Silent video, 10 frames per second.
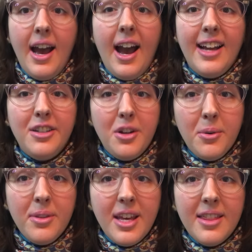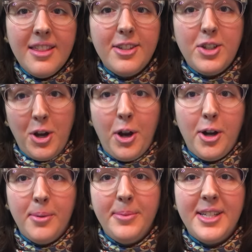I know that the
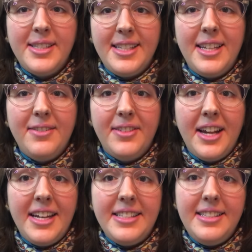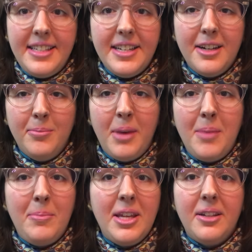term the seed of an idea
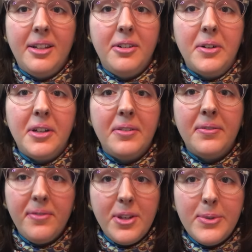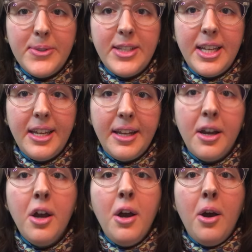might be a little confusing
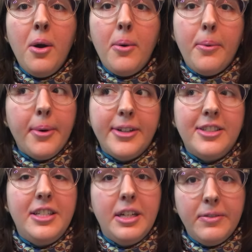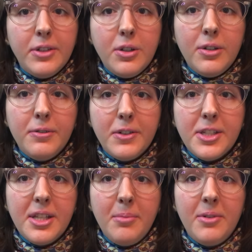or difficult for
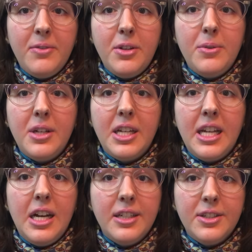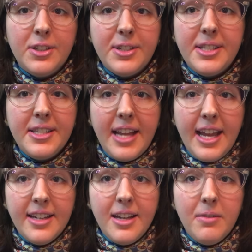some of you to
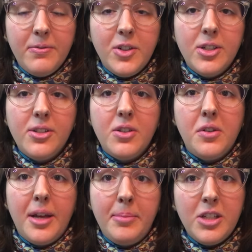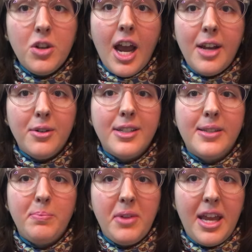understand at first, so let me try to
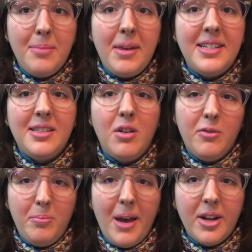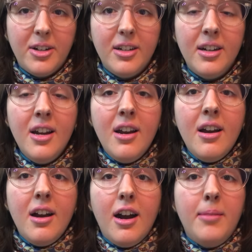explain myself better.
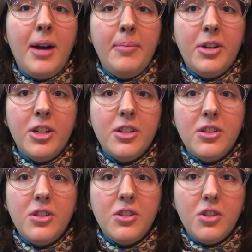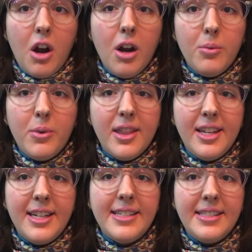I'm gonna start with
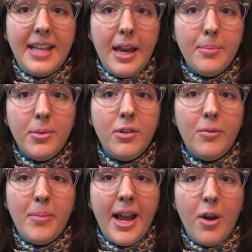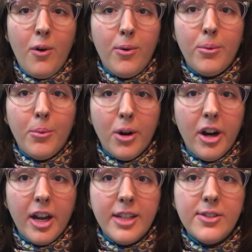an example of my own
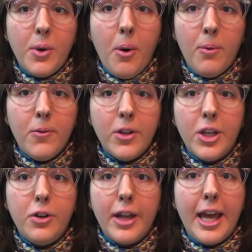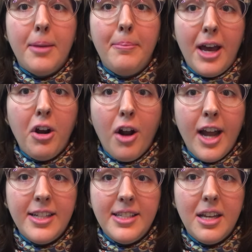work, and so hopefully you'll get a better
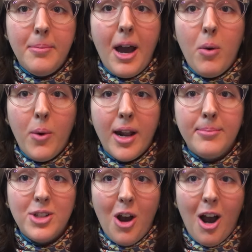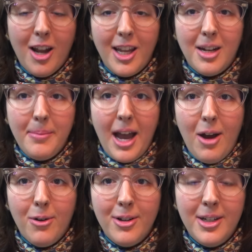idea about what I'm talking
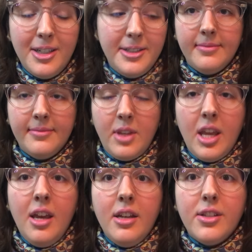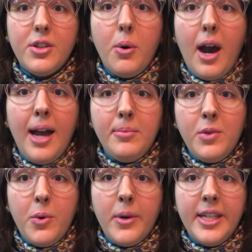about. So I'm
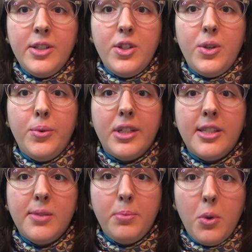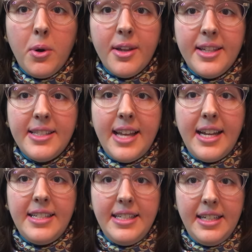going to explore this
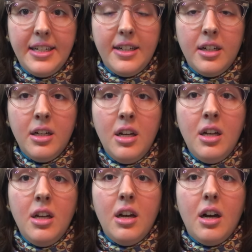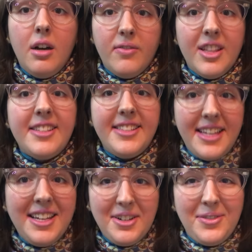idea of the
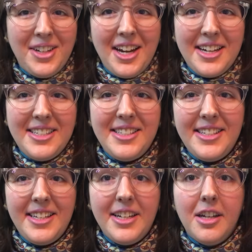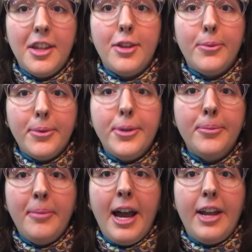seed of an idea through
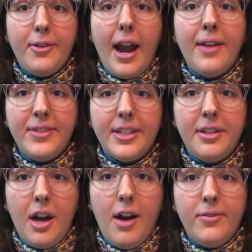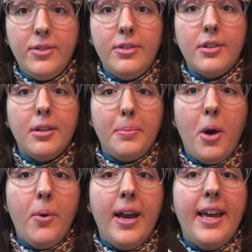my graphic novel, The
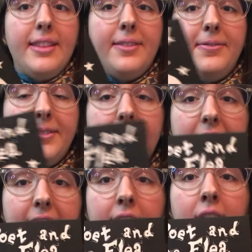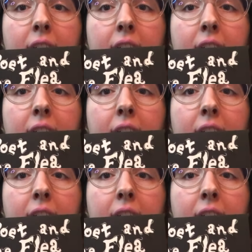Poet and the Flea,